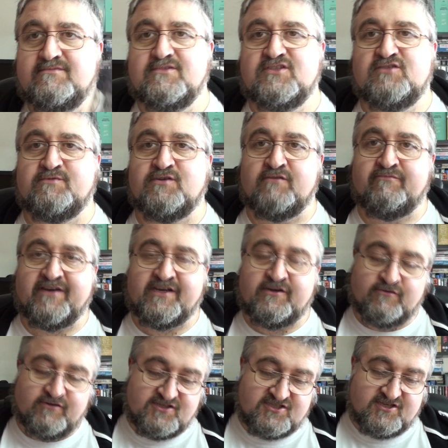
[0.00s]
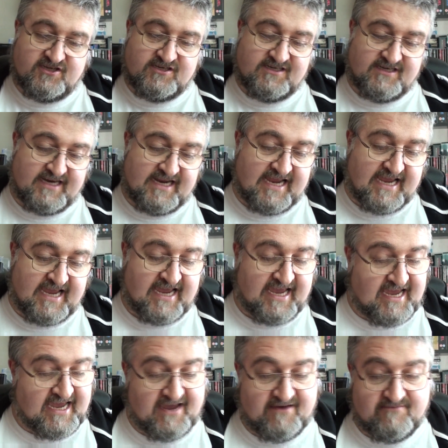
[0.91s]
which we'll do a video on soon.
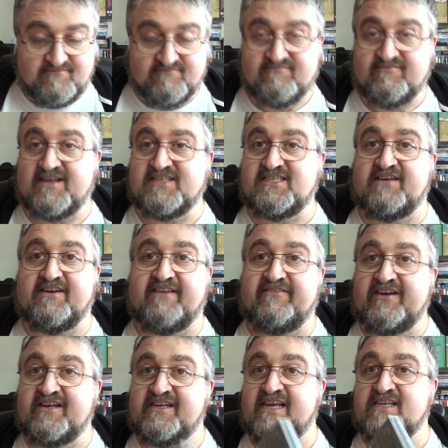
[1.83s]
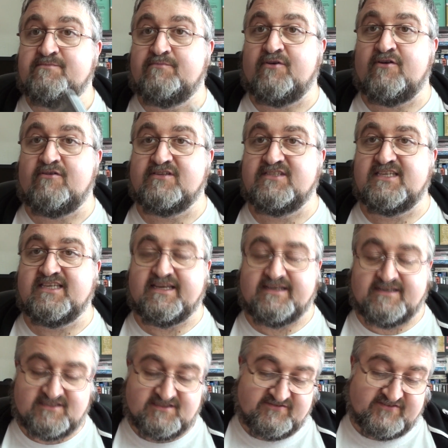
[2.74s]
It's a really nice box,
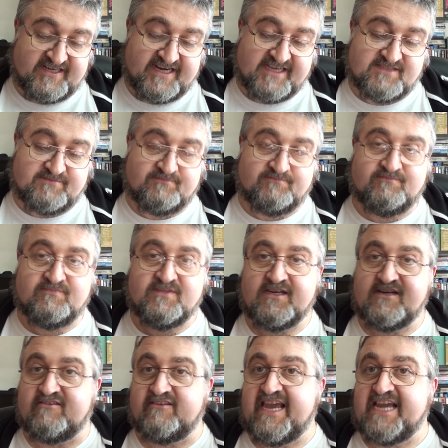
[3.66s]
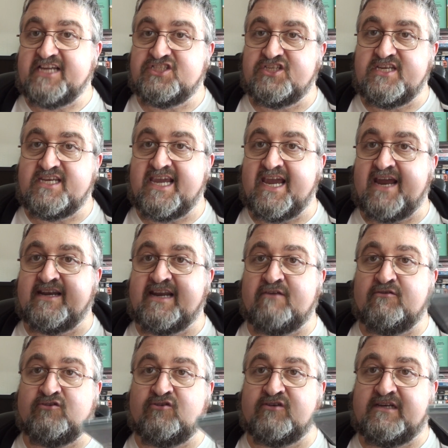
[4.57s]
it's a really nice collection. You get an
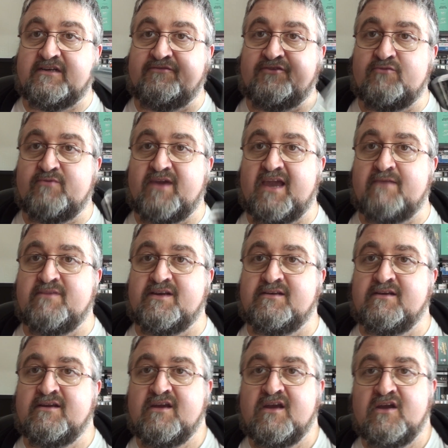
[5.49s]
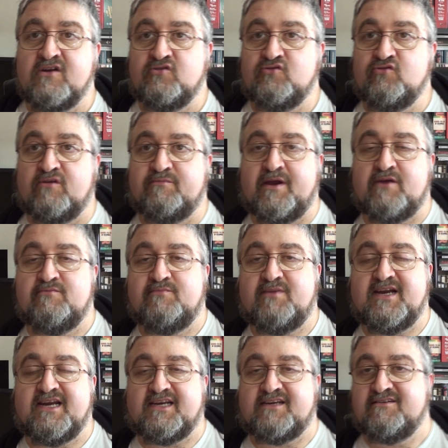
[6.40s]
hour long interview with him and Noah
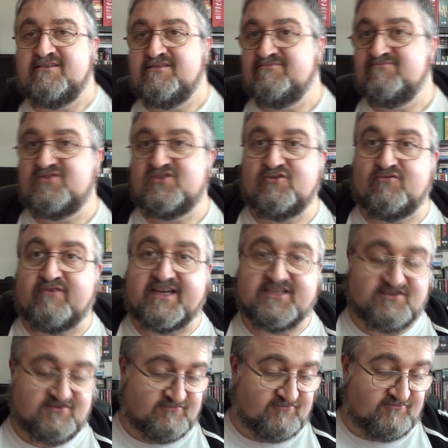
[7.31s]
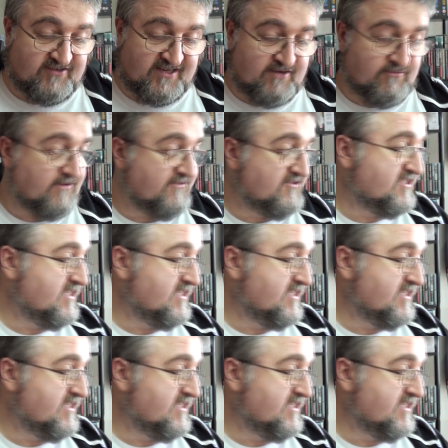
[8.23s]
Baumbach, so it's really worth